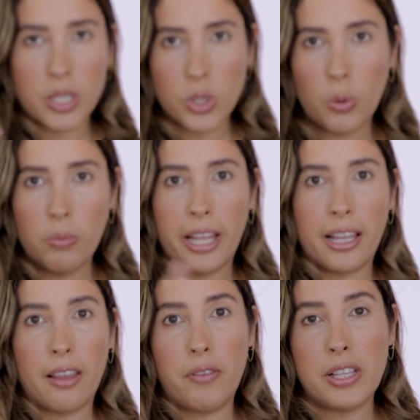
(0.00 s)
assume
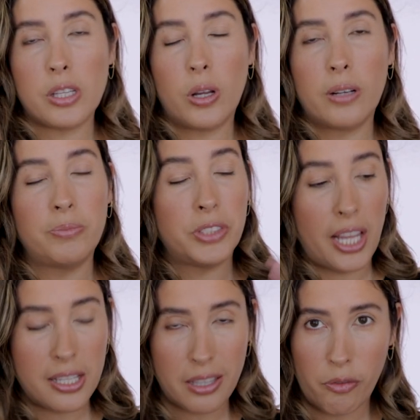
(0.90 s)
like if it's on
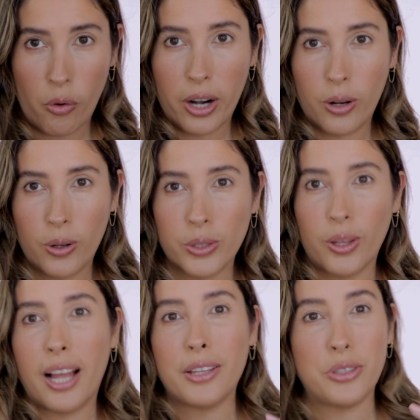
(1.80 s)
say a Sephora
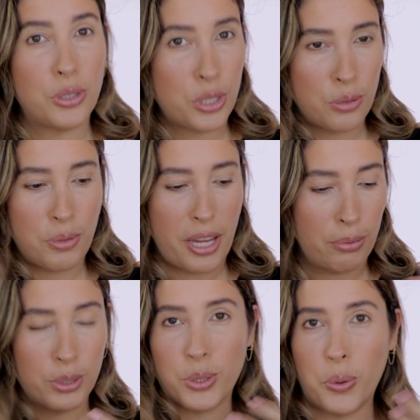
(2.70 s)
gondola, you should be
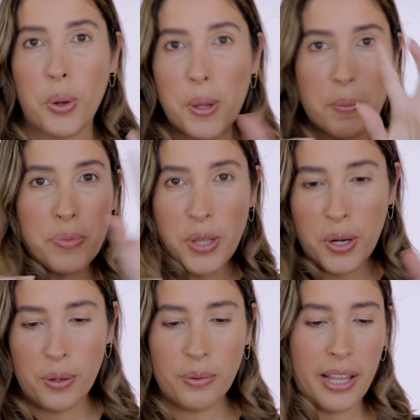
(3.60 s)
able to,
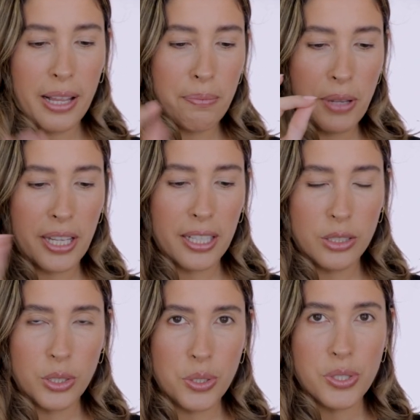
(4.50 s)
you know, like pick
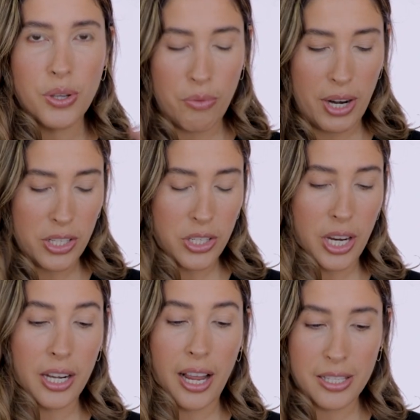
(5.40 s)
and choose the right
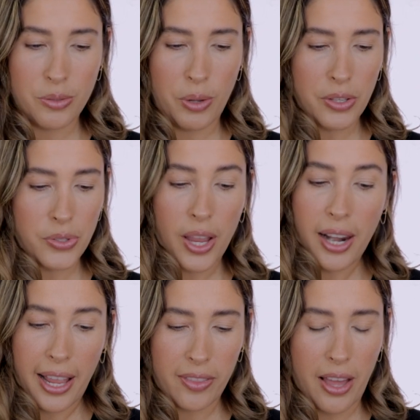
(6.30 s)
shade as well. So I
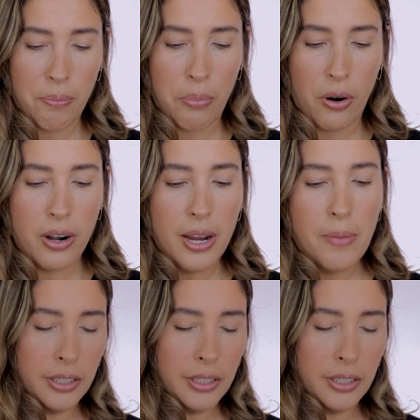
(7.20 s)
like that part.